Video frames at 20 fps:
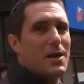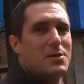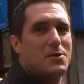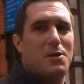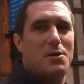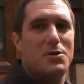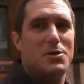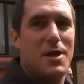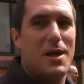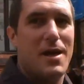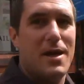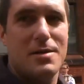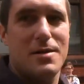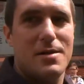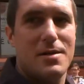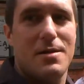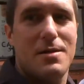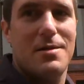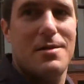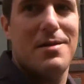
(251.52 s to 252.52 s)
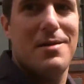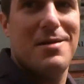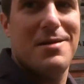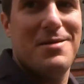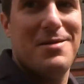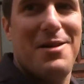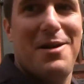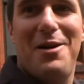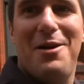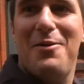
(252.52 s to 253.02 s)
That's not chess.
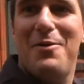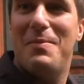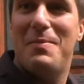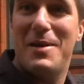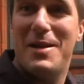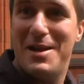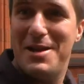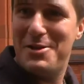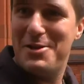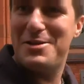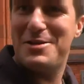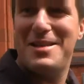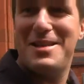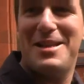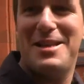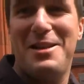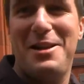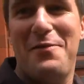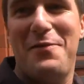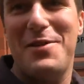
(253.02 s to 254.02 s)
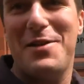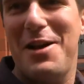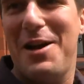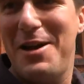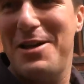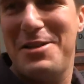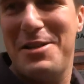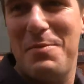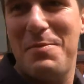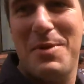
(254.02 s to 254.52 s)
No, but interestingly enough, it
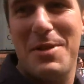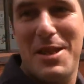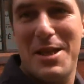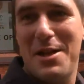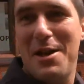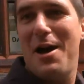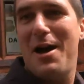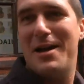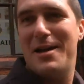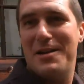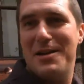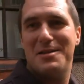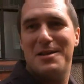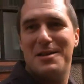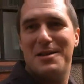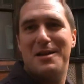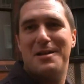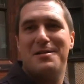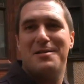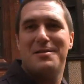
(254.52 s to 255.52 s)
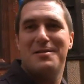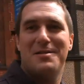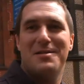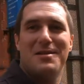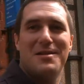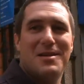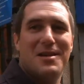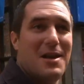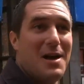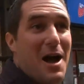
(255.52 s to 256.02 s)
ties in with the knight, doesn't it?
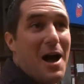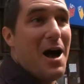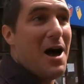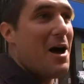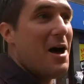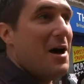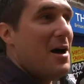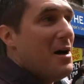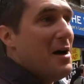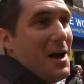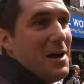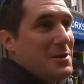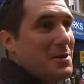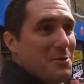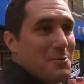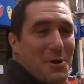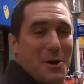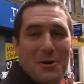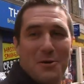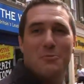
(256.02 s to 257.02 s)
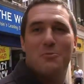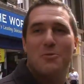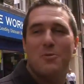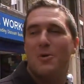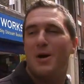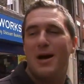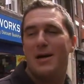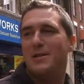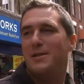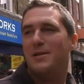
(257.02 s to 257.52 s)
Yes. Uh, I don't know.
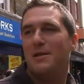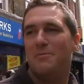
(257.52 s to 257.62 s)
Why?